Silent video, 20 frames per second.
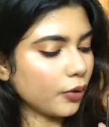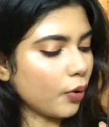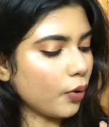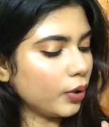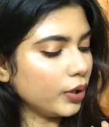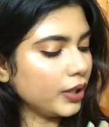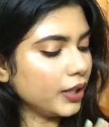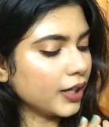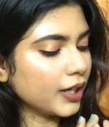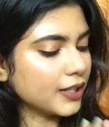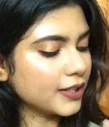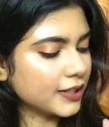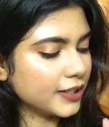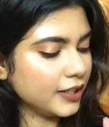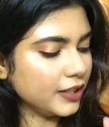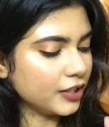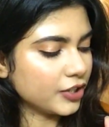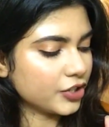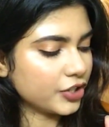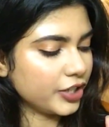all the
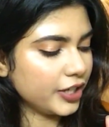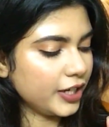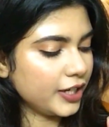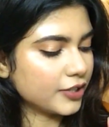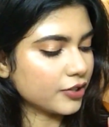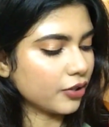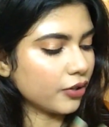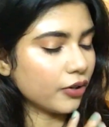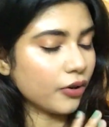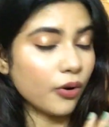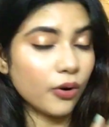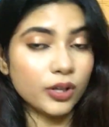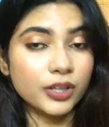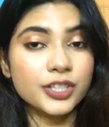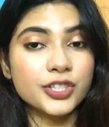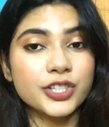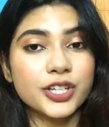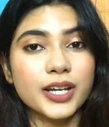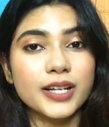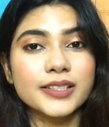concealer shades or all the
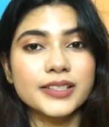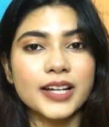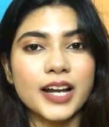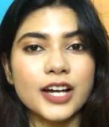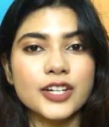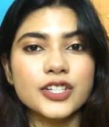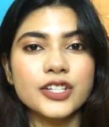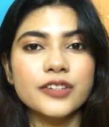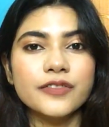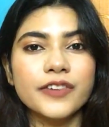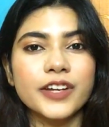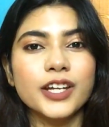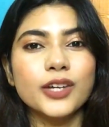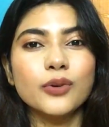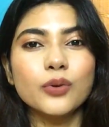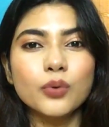shades are actually very